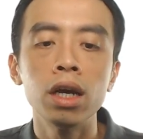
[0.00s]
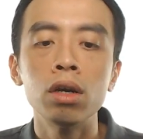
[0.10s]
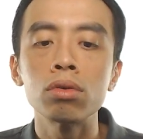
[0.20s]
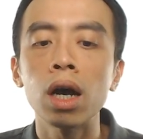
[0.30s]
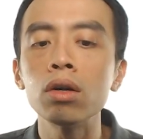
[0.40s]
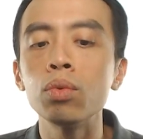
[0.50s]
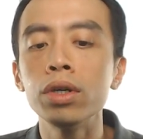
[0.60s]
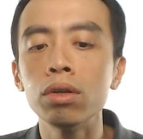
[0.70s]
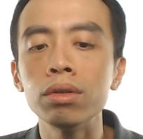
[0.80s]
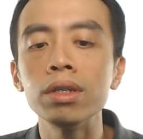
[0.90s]
So how do we
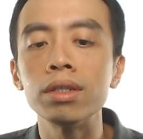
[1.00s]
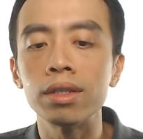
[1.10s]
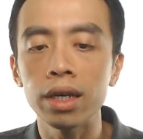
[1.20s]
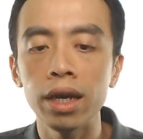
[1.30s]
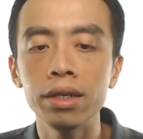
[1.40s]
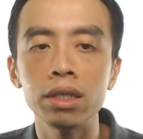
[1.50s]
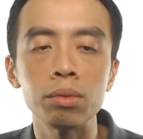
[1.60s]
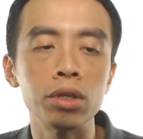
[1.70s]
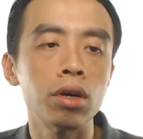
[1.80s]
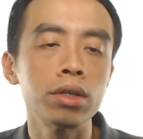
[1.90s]
know this is the case? Is
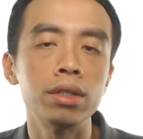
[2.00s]
because